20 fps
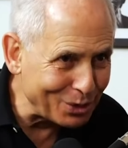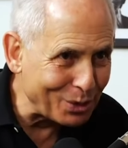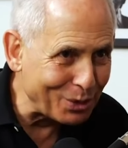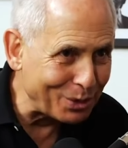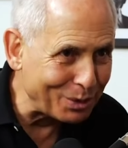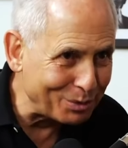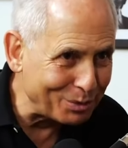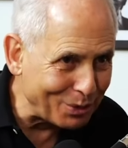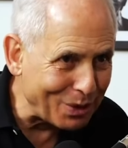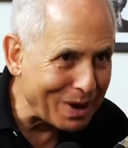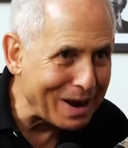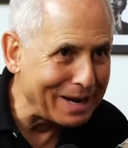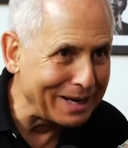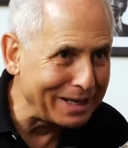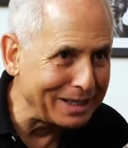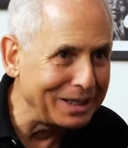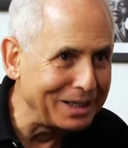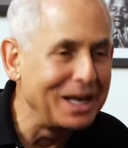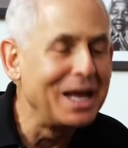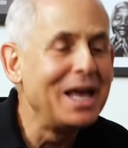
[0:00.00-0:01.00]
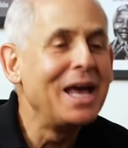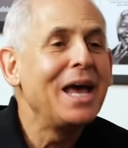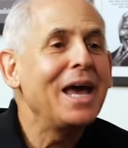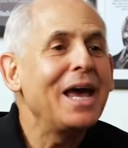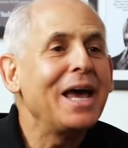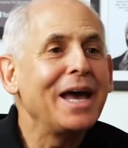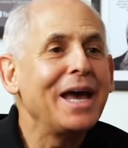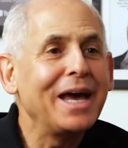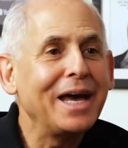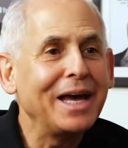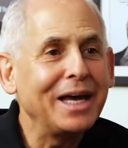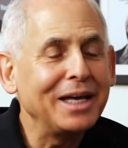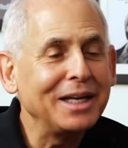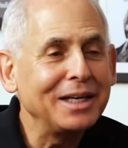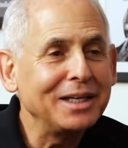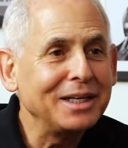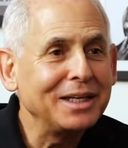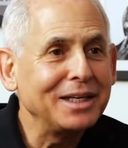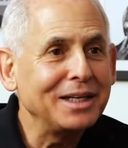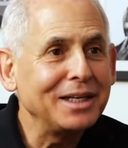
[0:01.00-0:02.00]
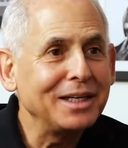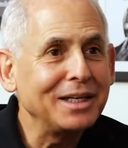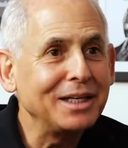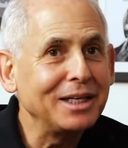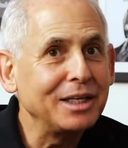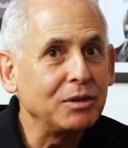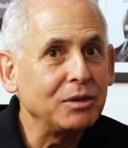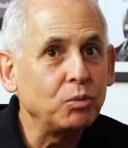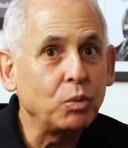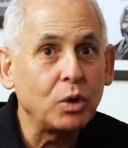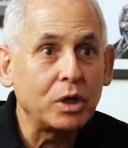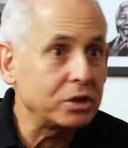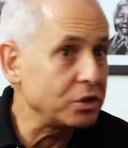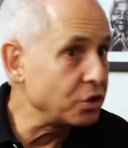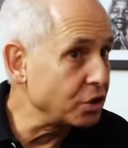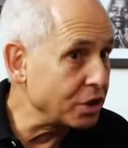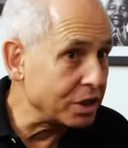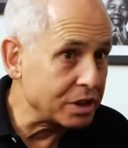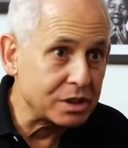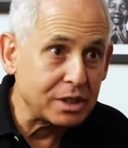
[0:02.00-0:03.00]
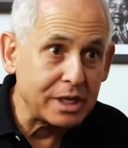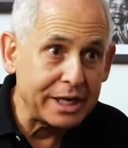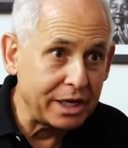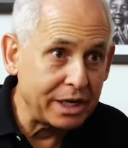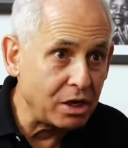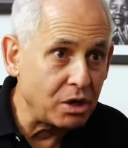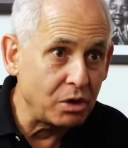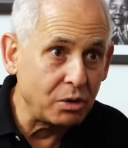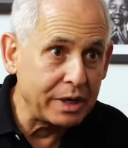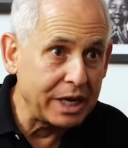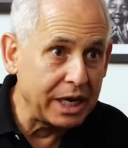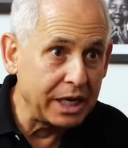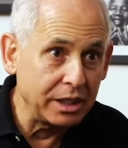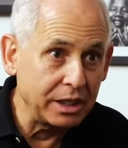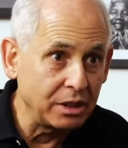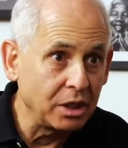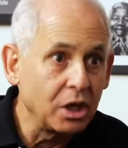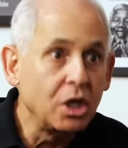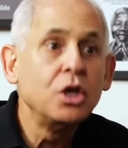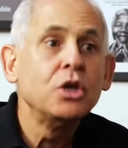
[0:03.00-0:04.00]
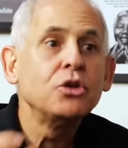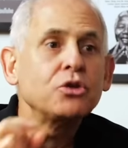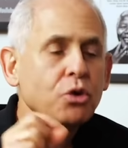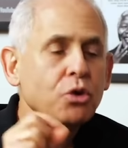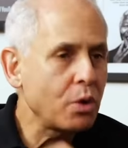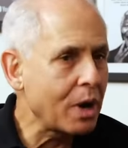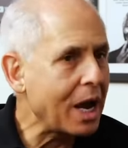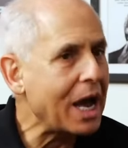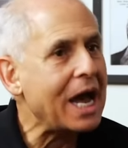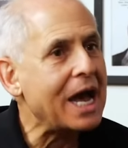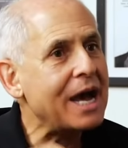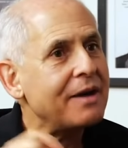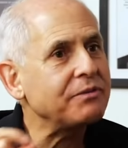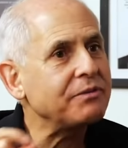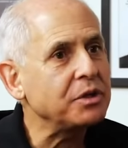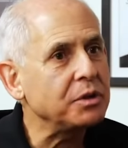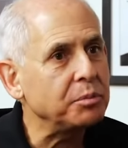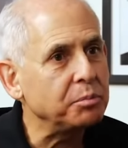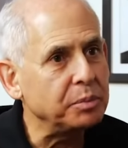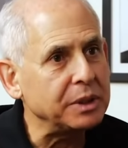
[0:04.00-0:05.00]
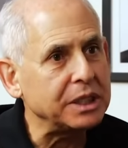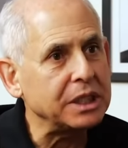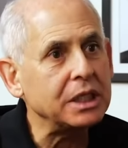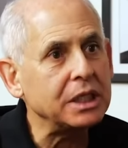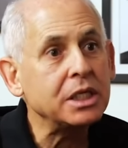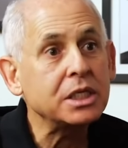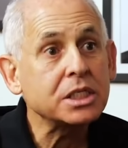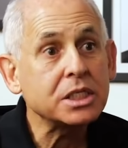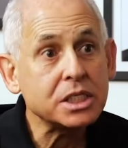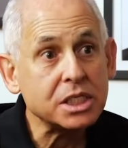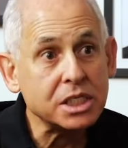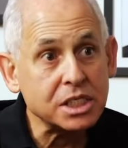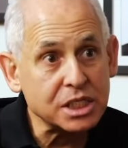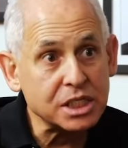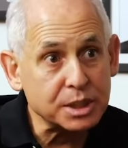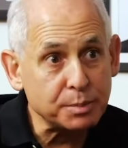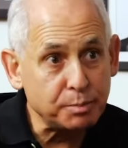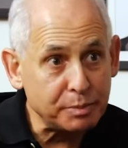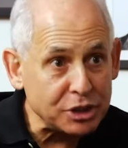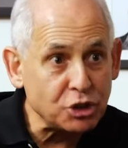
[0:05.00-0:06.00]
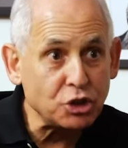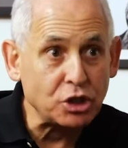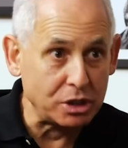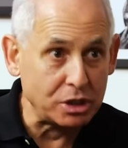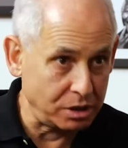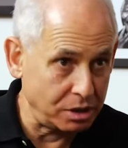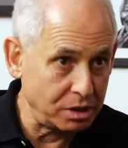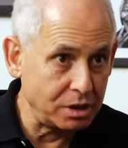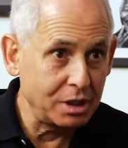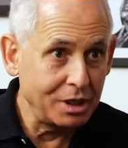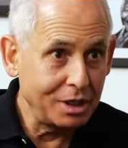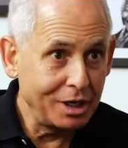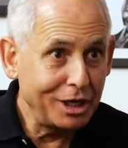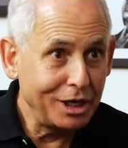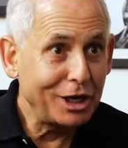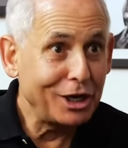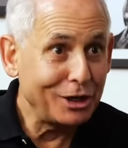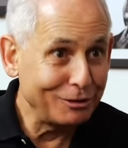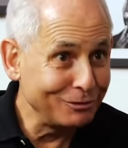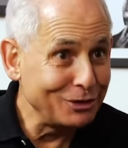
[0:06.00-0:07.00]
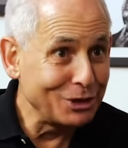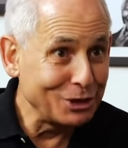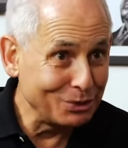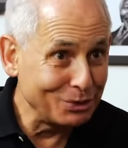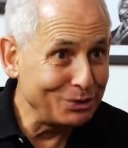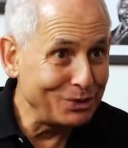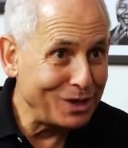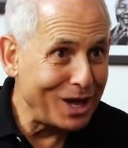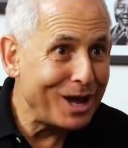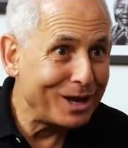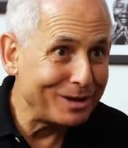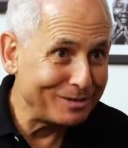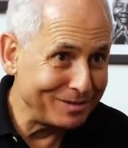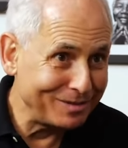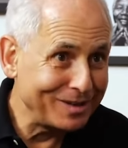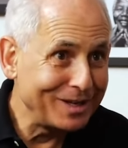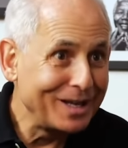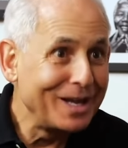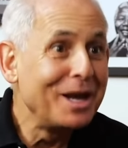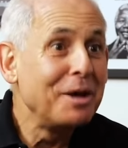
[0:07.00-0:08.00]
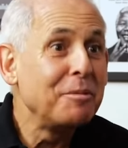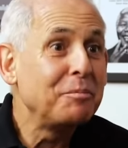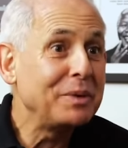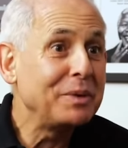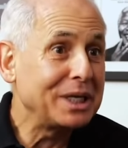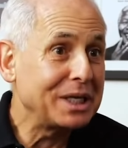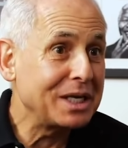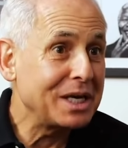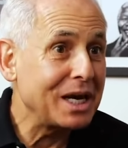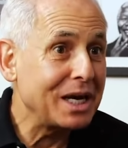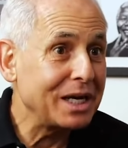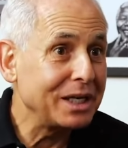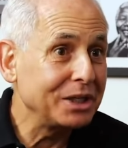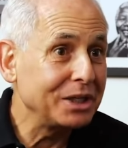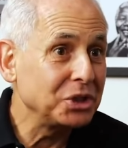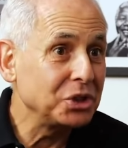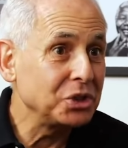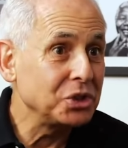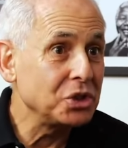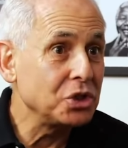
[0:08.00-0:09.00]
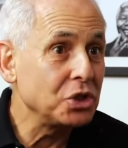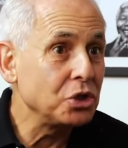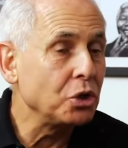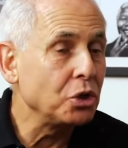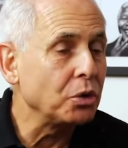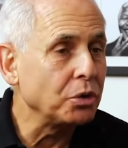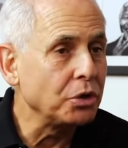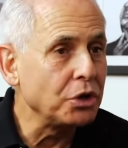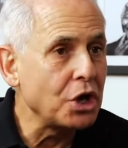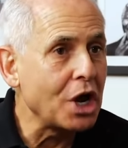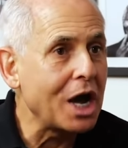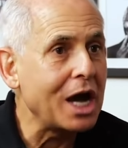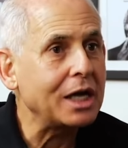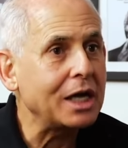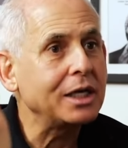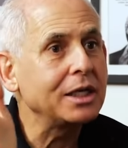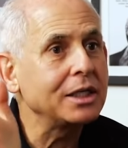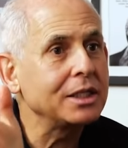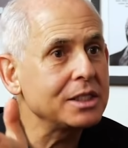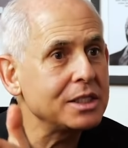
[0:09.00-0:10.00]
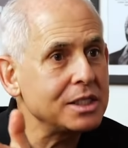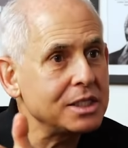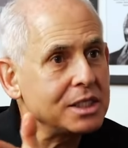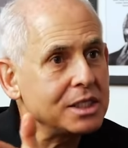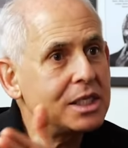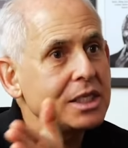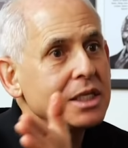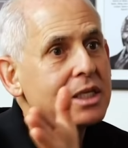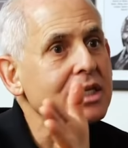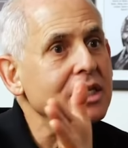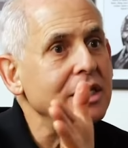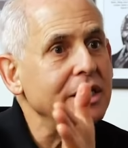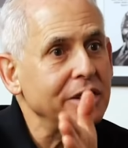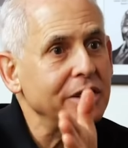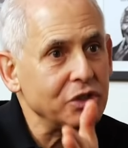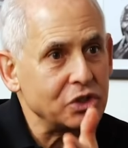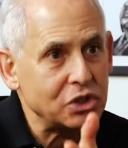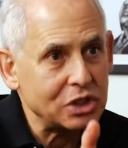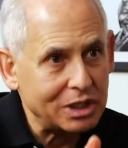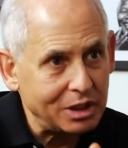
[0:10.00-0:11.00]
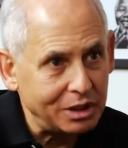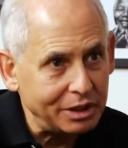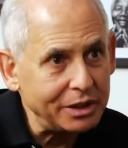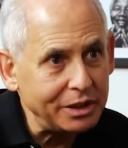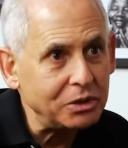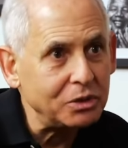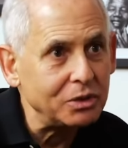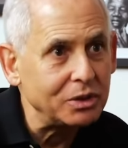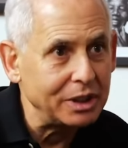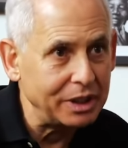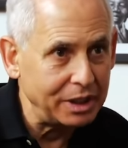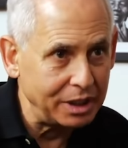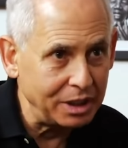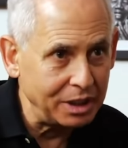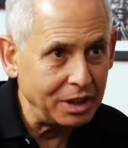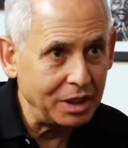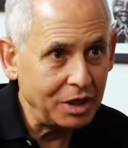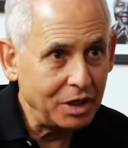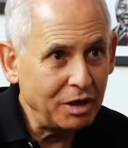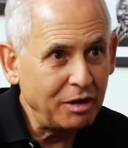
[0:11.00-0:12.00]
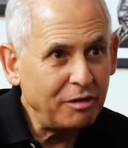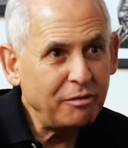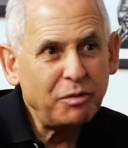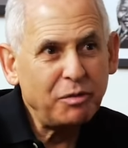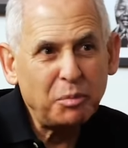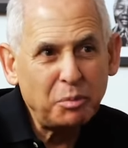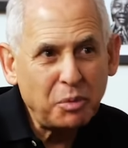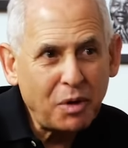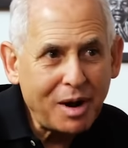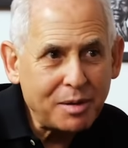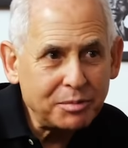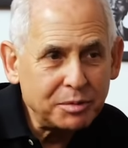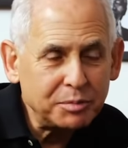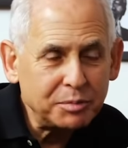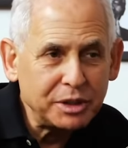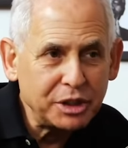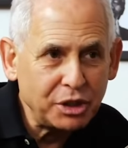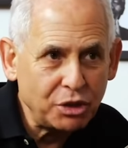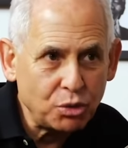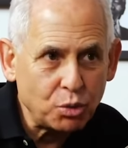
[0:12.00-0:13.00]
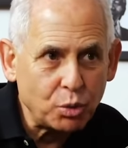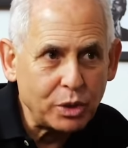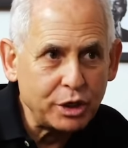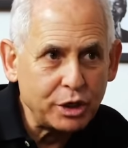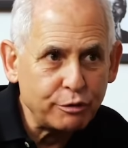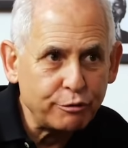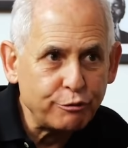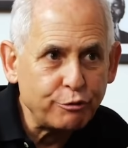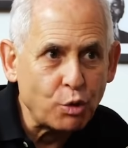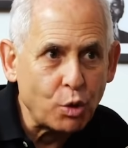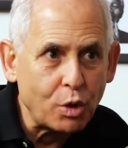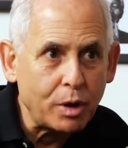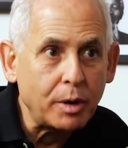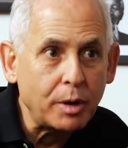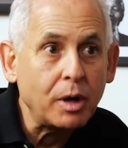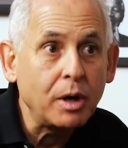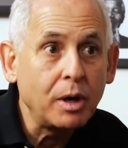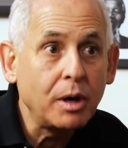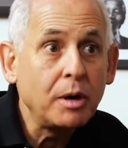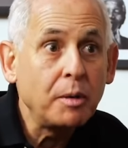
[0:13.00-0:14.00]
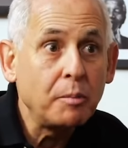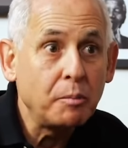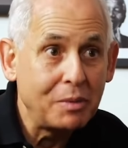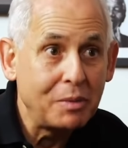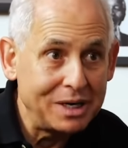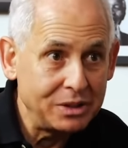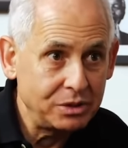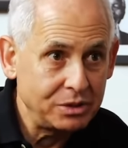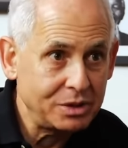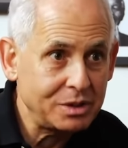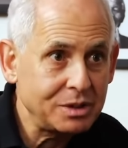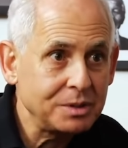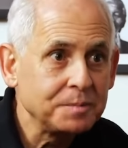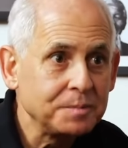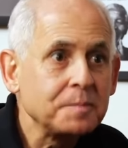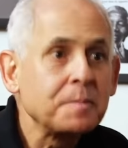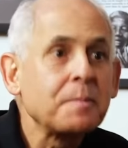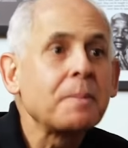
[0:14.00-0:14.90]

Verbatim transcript: your brain and it works just like cocaine so you have to be suspicious of new love because you're not going to see things clearly for probably three or four months.